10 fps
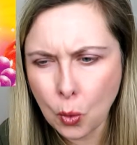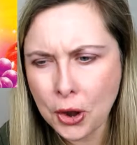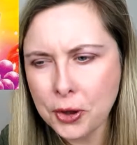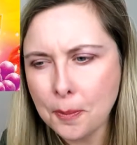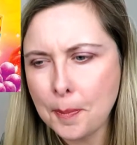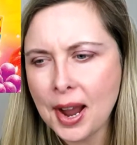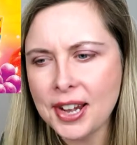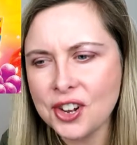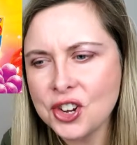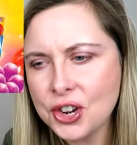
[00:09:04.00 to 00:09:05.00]
when you
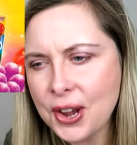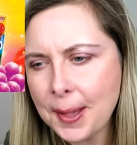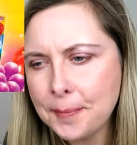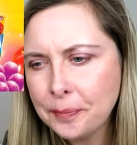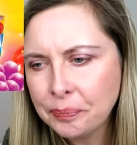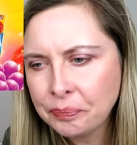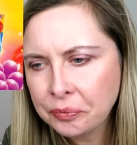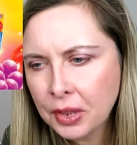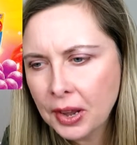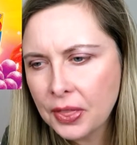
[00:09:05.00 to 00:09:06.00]
bite into it,
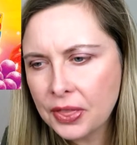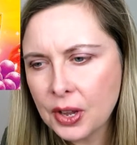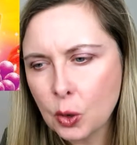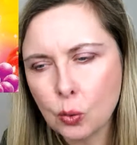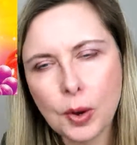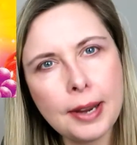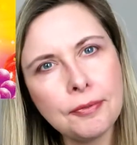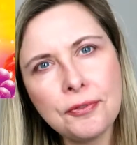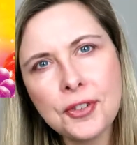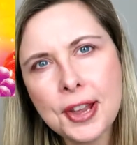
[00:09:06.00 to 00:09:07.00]
the
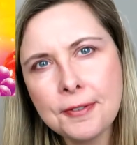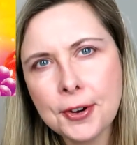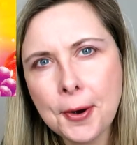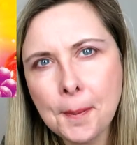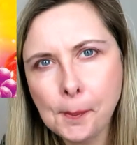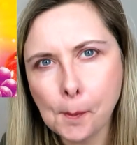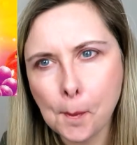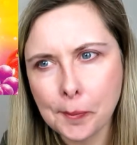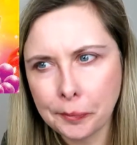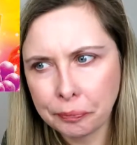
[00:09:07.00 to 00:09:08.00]
grape flavor
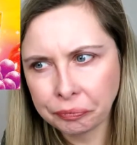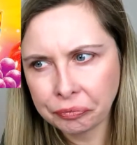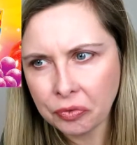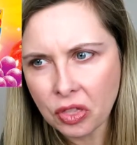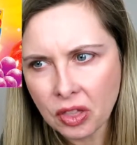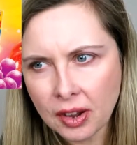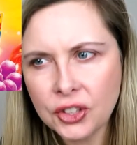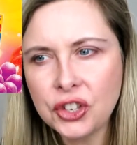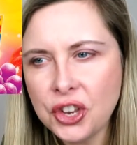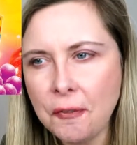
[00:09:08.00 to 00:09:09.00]

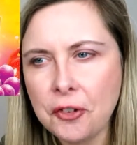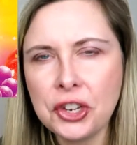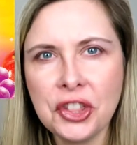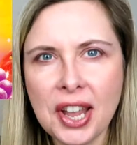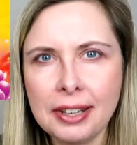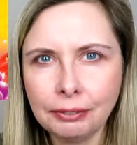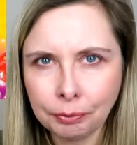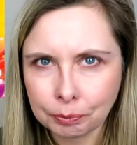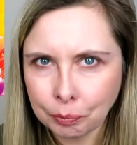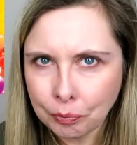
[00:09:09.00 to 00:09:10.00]
is different than
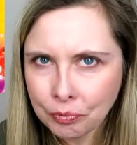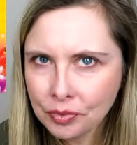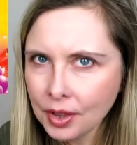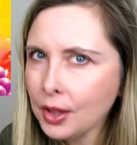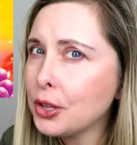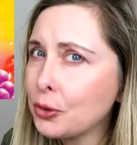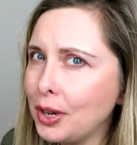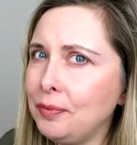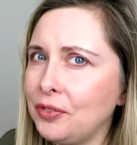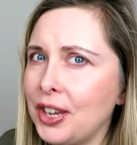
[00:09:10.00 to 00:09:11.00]
the
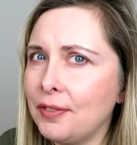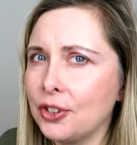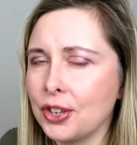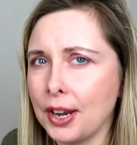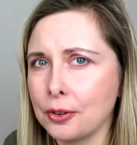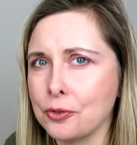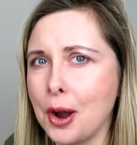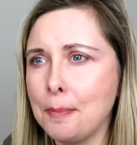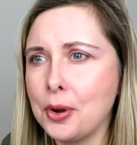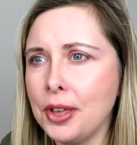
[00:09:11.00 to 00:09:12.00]
grape flavors I grew
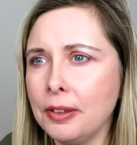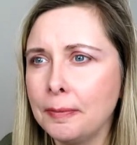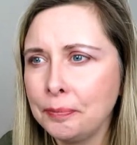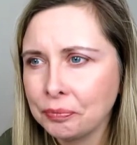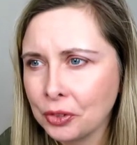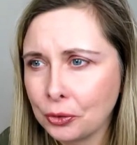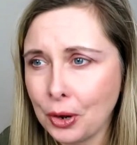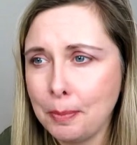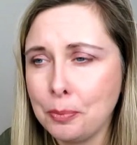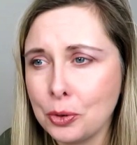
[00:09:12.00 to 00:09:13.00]
up with.
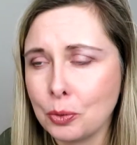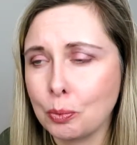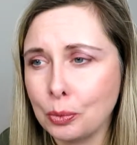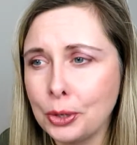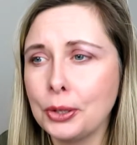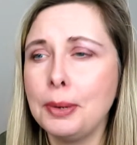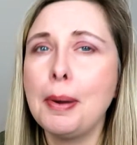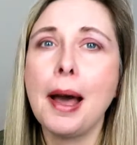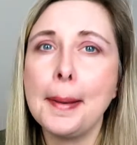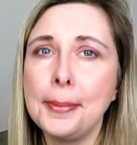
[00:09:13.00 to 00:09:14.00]
Grape was really
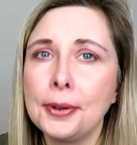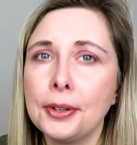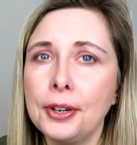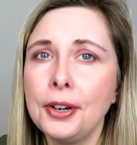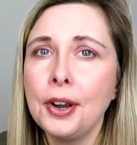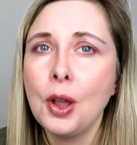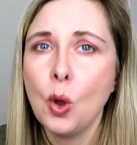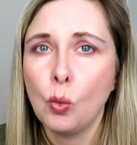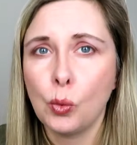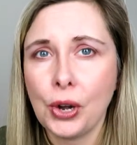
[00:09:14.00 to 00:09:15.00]
popular
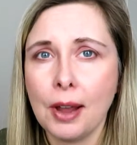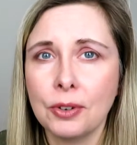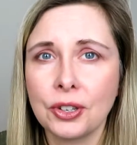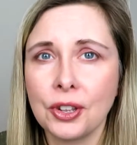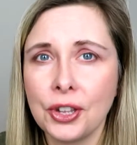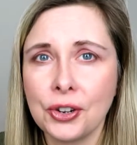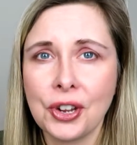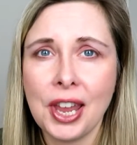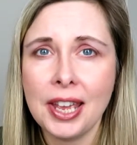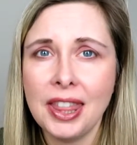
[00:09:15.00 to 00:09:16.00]
when I was a little
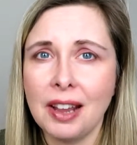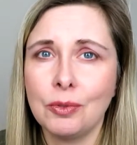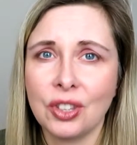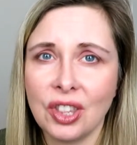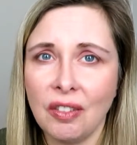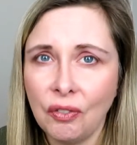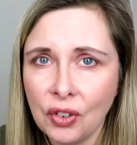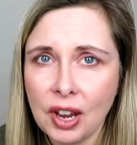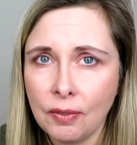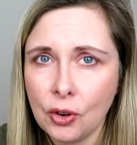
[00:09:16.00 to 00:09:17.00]
kid. That was the
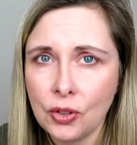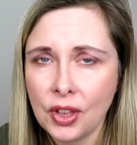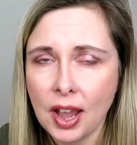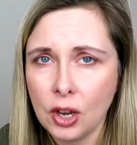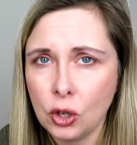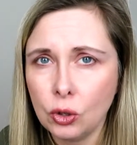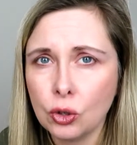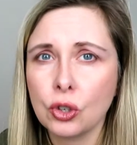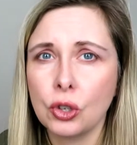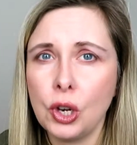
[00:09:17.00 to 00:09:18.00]
flavor that you
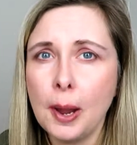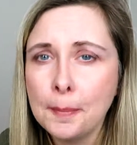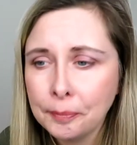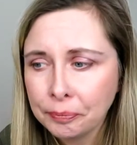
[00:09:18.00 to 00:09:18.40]
usually